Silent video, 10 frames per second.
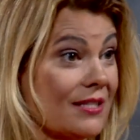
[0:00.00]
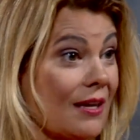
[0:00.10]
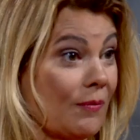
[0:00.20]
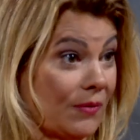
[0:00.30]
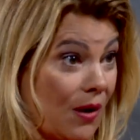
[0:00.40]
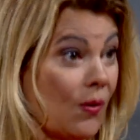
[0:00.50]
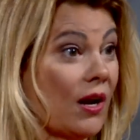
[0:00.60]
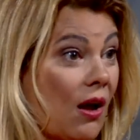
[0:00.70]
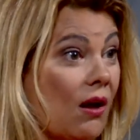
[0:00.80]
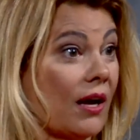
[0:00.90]
something
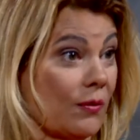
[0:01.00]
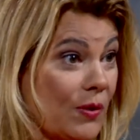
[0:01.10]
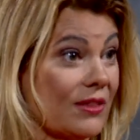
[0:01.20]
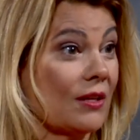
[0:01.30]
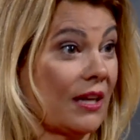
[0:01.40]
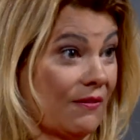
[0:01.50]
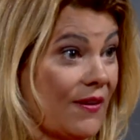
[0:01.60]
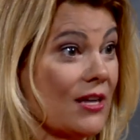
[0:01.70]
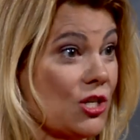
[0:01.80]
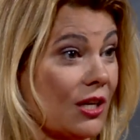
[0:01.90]
going on with the
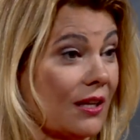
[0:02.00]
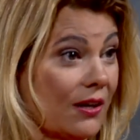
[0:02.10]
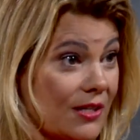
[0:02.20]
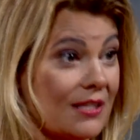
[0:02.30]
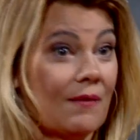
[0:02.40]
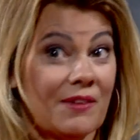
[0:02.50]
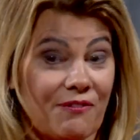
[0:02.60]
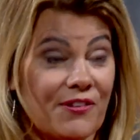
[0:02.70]
confession. There is something